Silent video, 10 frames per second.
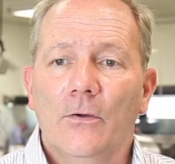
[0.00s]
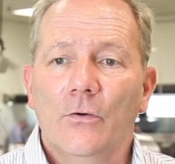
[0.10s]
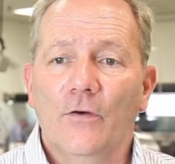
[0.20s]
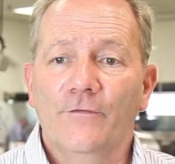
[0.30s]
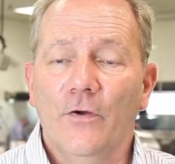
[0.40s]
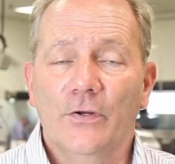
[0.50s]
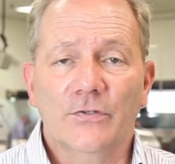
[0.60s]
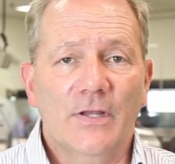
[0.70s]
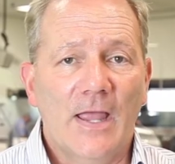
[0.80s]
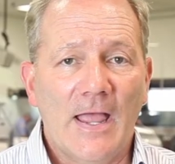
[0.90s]
Our
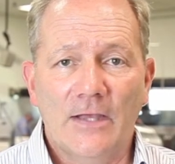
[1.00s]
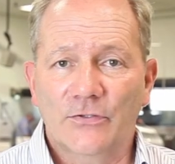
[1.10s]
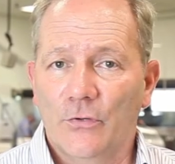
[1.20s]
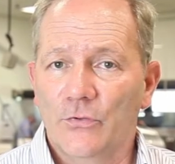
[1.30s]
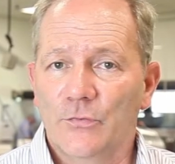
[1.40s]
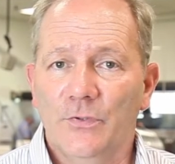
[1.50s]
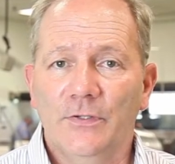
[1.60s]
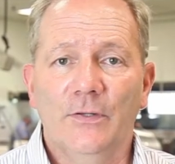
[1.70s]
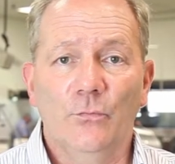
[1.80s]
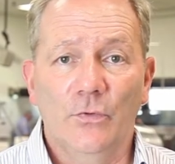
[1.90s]
focus has always
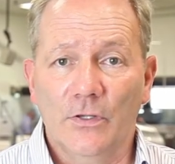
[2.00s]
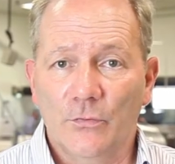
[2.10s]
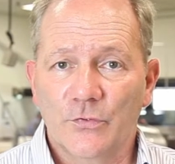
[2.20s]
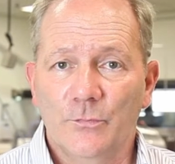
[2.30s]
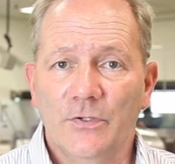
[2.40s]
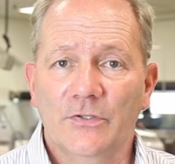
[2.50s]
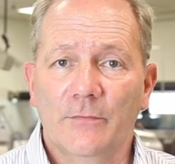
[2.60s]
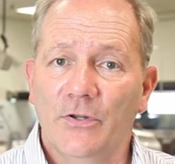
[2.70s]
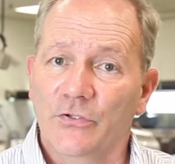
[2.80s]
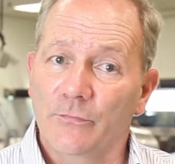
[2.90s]
been and will always be, as I
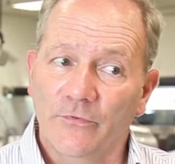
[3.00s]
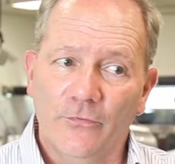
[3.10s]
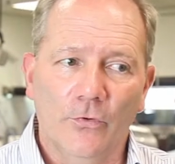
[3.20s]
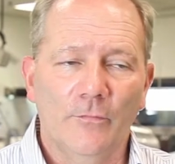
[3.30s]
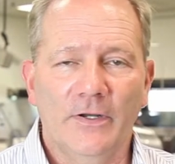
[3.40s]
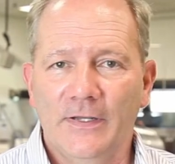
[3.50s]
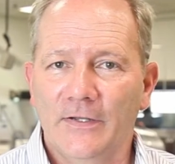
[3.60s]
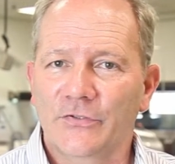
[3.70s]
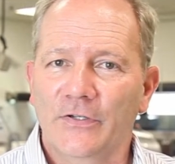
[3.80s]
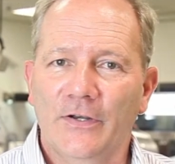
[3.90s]
mentioned before, my
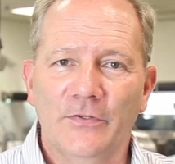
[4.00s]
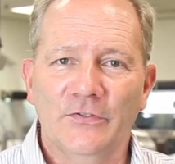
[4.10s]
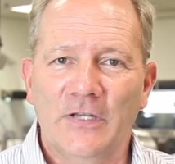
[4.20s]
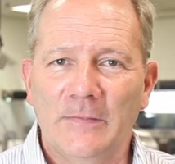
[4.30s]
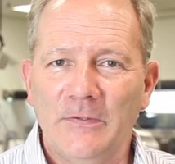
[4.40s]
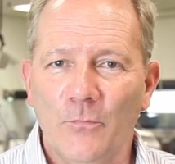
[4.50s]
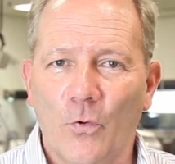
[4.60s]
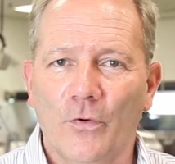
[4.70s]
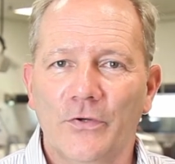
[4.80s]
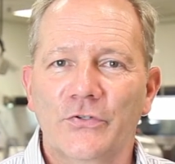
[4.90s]
dad said everything's got to be
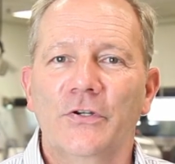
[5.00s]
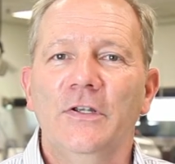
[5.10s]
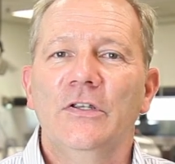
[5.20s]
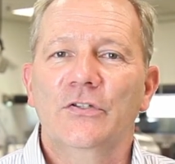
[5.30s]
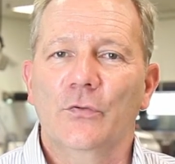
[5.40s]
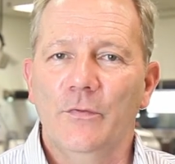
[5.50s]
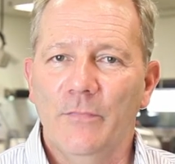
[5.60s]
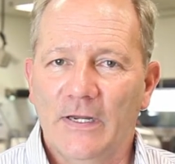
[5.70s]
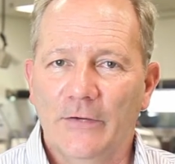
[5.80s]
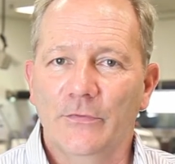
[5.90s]
more-ish, so we
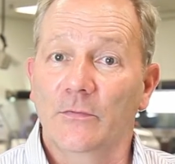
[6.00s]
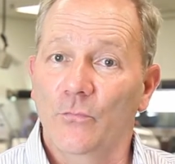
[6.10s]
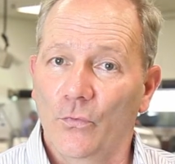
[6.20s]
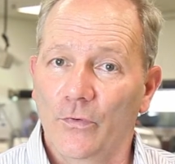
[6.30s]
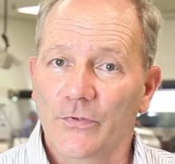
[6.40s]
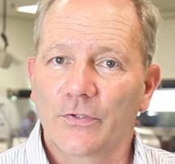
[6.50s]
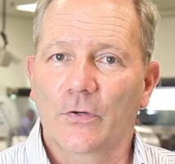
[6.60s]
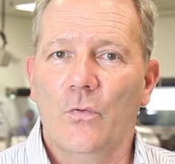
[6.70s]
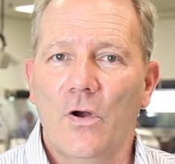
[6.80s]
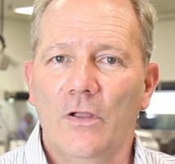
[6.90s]
make everything more-ish. The
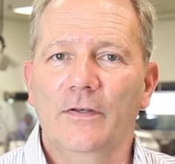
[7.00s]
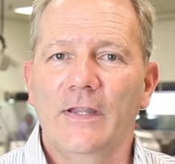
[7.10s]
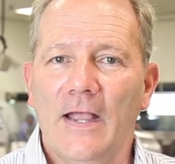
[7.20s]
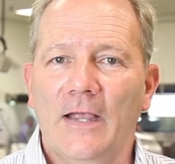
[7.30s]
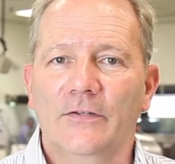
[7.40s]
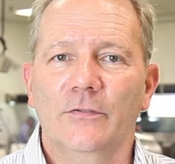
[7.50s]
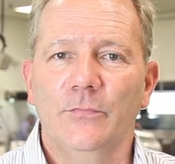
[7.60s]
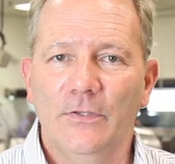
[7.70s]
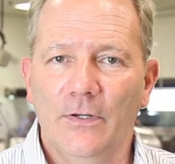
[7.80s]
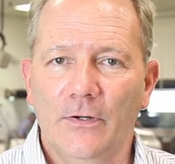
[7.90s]
quality has to
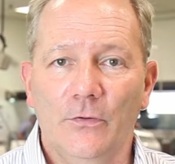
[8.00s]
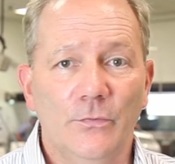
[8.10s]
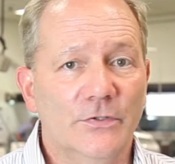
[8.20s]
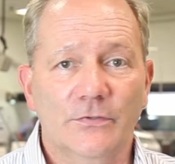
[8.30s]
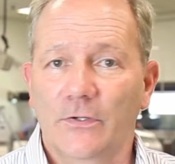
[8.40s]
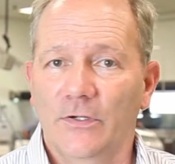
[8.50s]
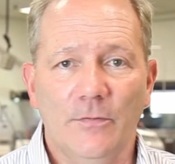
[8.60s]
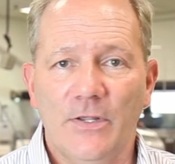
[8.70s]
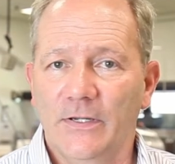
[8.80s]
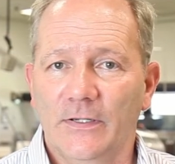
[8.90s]
be there or we just aren't
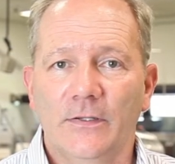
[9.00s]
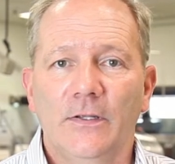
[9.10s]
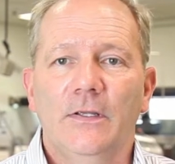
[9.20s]
going to make it.